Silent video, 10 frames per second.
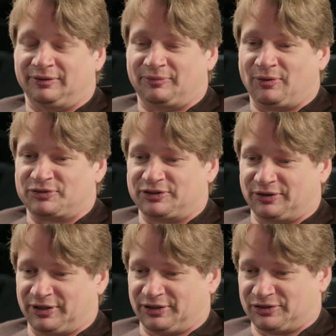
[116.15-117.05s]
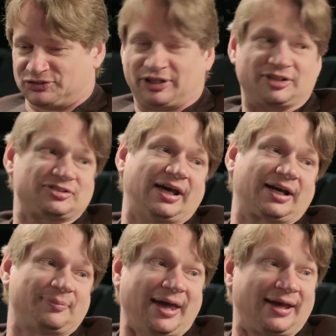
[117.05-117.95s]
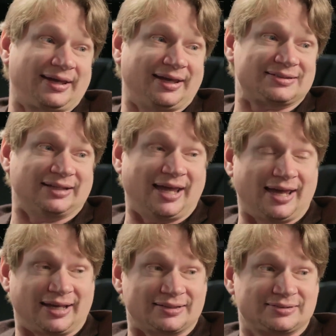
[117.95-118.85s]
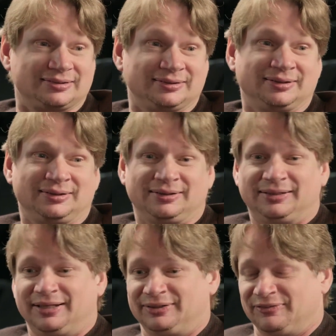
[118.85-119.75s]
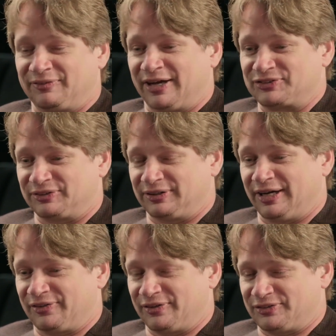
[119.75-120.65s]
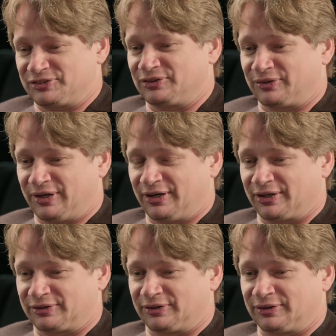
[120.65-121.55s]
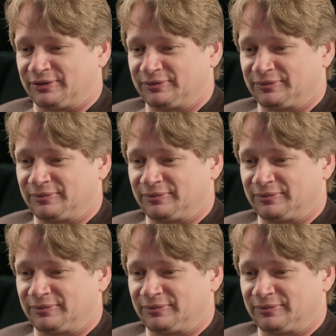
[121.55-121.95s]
Hulk's there eating a giant stack of pancakes and eggs, and you've actually got the digital character,